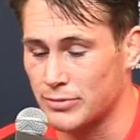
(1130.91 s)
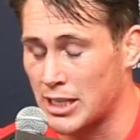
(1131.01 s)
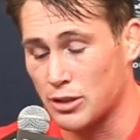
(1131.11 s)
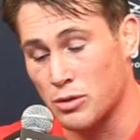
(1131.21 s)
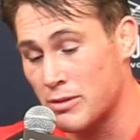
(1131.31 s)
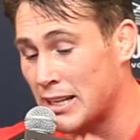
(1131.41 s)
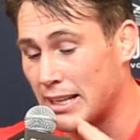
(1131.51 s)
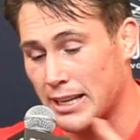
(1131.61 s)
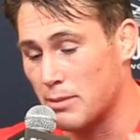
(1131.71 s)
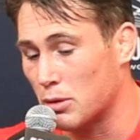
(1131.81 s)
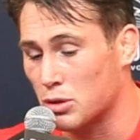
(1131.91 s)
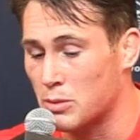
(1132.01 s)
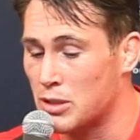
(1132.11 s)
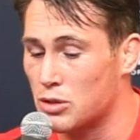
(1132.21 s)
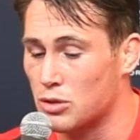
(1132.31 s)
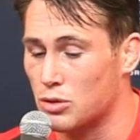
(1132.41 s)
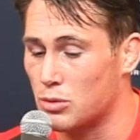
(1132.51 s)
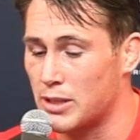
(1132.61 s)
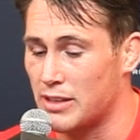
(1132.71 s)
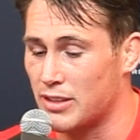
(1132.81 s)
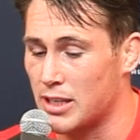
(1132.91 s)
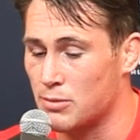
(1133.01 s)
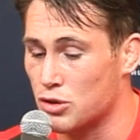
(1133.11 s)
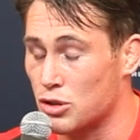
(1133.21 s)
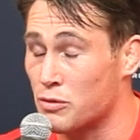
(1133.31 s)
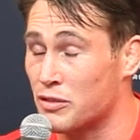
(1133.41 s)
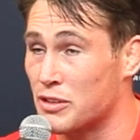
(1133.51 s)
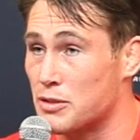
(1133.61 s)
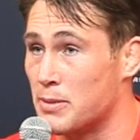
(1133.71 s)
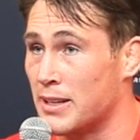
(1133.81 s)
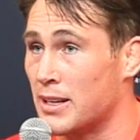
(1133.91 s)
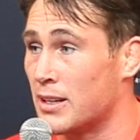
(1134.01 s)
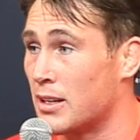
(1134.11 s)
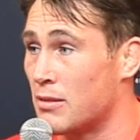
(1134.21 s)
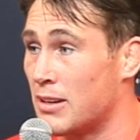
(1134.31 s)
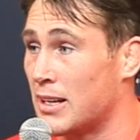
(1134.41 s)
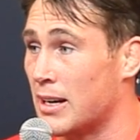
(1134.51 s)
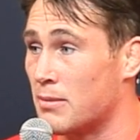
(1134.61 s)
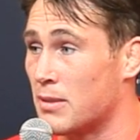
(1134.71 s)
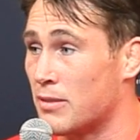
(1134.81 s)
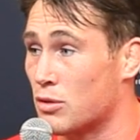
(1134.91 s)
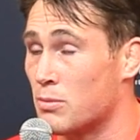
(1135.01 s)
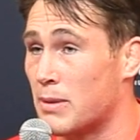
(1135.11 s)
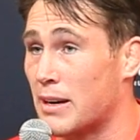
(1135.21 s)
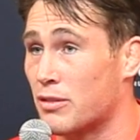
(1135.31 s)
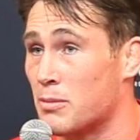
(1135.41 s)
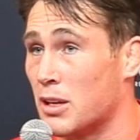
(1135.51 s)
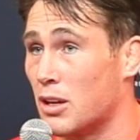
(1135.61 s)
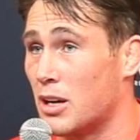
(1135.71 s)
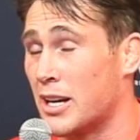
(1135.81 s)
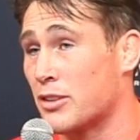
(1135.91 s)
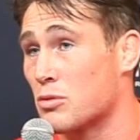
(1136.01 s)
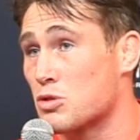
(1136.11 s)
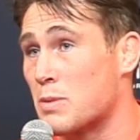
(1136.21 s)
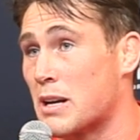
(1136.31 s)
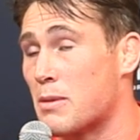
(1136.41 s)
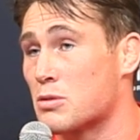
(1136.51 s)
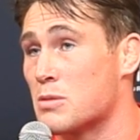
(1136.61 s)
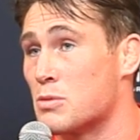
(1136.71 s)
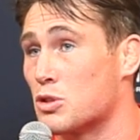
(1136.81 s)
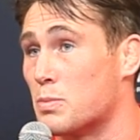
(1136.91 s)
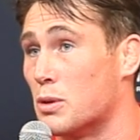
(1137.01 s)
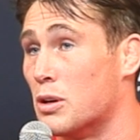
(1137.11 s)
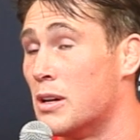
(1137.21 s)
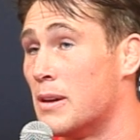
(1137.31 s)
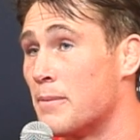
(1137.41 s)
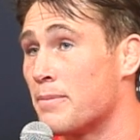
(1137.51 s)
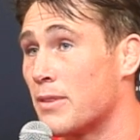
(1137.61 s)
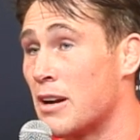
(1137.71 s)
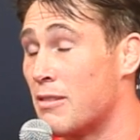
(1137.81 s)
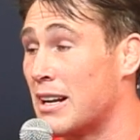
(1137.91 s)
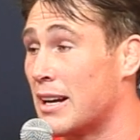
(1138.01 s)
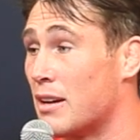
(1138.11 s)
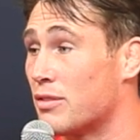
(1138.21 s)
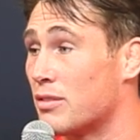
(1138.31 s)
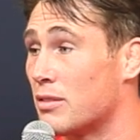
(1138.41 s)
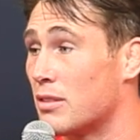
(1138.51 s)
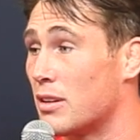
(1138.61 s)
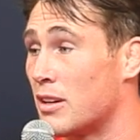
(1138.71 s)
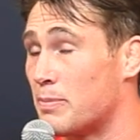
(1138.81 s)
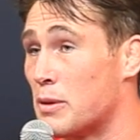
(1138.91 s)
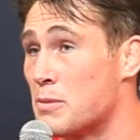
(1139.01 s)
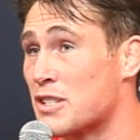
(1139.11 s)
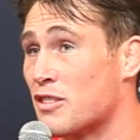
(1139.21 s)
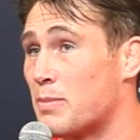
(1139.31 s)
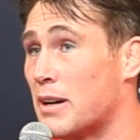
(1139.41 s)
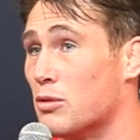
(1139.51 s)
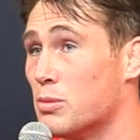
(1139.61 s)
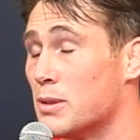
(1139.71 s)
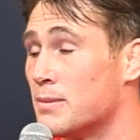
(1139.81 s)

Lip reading: I don't really care about the win or whatever. I'm just so thrilled to be here. I really am. I've come back from a lot, and I don't speak about it much, but I really have. I've built myself back up.